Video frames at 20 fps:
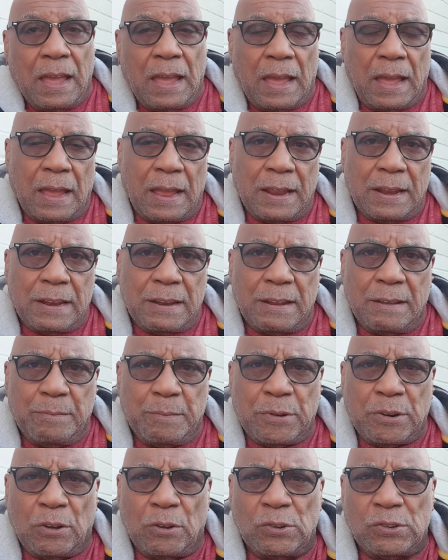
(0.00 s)

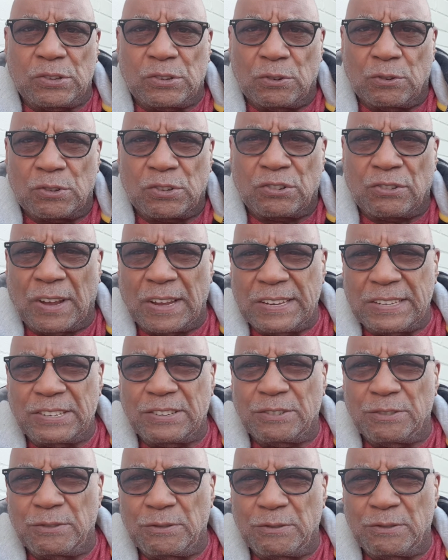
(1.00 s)
but also try
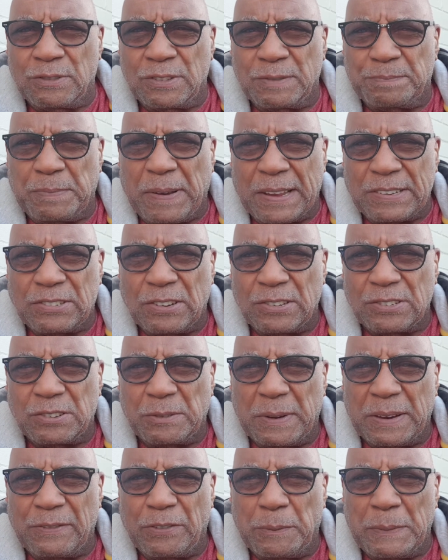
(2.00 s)
to pass on
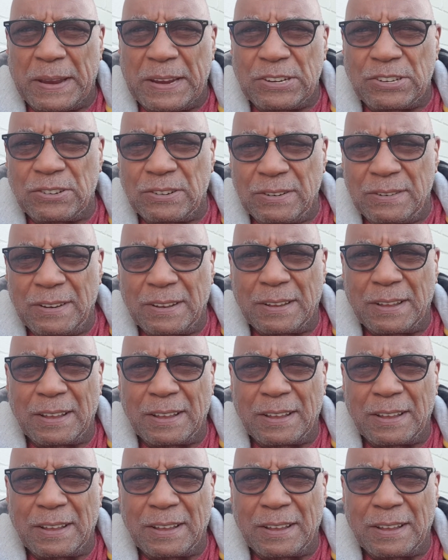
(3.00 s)
some information,